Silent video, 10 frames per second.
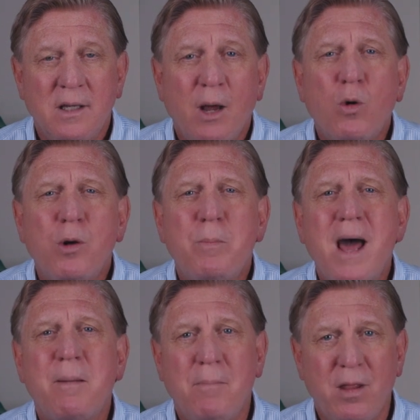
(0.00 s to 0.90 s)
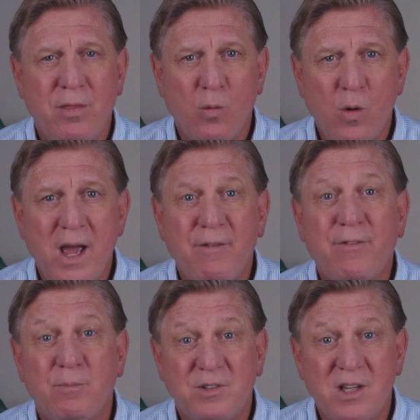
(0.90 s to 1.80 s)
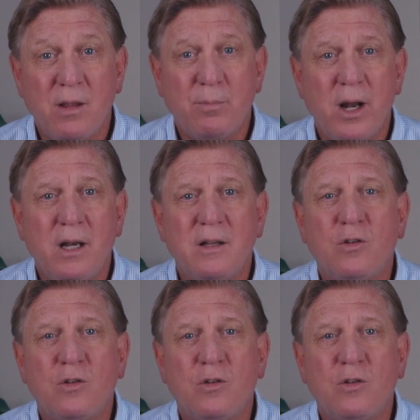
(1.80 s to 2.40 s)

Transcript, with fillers: Now, we're about a month away from celebrating